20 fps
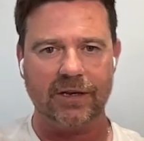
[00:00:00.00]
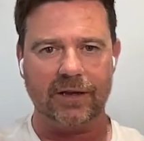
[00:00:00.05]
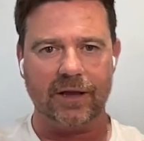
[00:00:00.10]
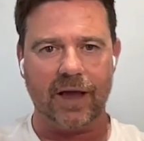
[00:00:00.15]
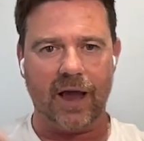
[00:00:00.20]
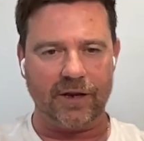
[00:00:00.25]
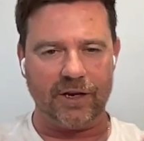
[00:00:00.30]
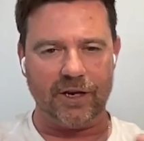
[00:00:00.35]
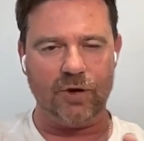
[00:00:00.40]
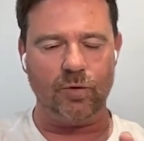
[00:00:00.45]

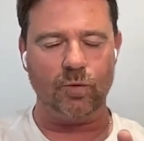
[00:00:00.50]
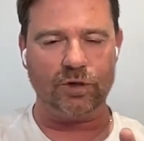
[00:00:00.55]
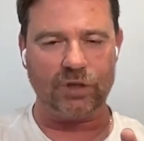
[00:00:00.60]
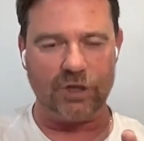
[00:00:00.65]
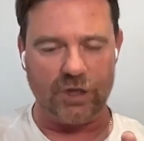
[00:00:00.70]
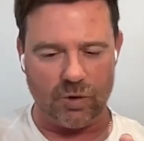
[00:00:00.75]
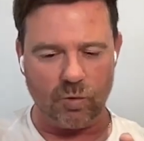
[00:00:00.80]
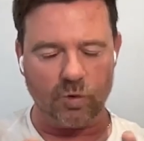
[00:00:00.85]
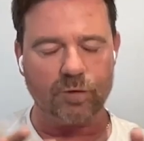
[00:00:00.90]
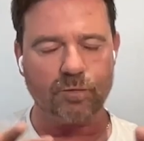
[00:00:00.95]
and you would
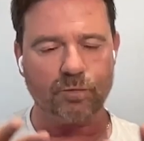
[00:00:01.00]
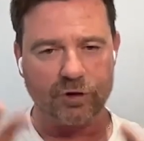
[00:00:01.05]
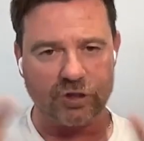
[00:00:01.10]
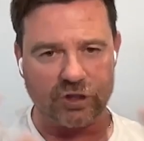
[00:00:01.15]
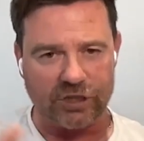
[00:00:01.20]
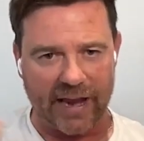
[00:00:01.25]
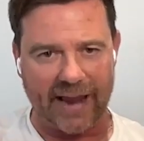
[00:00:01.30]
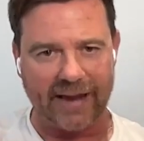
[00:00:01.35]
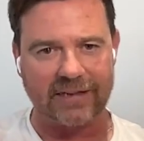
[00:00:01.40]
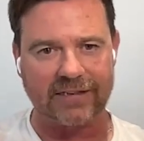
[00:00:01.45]
you would
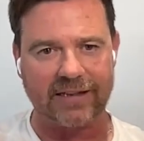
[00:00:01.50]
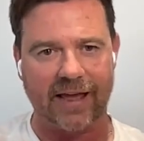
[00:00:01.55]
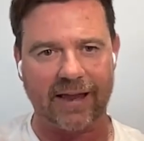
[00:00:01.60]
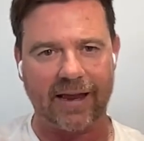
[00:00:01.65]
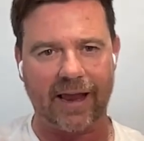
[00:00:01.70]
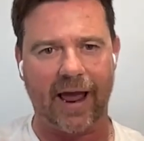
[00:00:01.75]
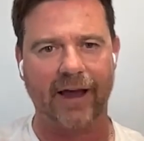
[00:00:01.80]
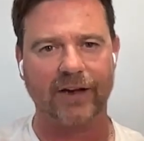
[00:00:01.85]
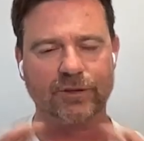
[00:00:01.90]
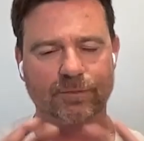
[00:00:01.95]
protect that
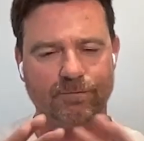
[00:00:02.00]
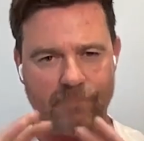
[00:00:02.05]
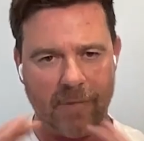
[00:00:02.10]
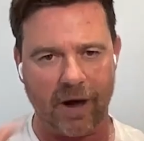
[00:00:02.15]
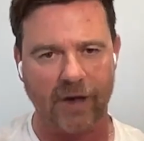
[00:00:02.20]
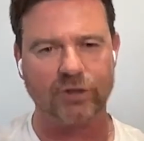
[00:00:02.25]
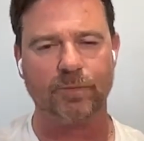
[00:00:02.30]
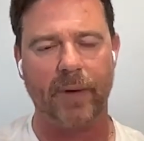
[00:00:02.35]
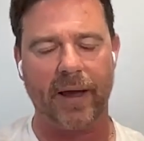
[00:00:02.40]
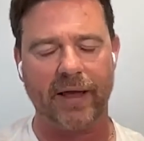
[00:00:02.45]
cash
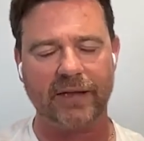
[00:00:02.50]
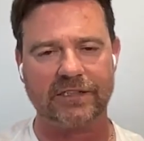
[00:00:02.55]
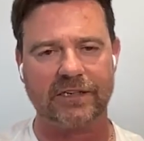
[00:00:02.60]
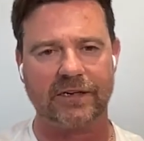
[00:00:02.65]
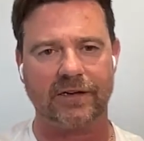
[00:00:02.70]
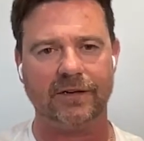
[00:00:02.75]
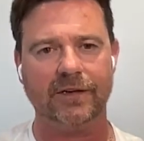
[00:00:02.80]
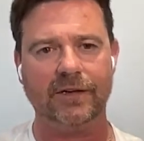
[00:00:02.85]
much better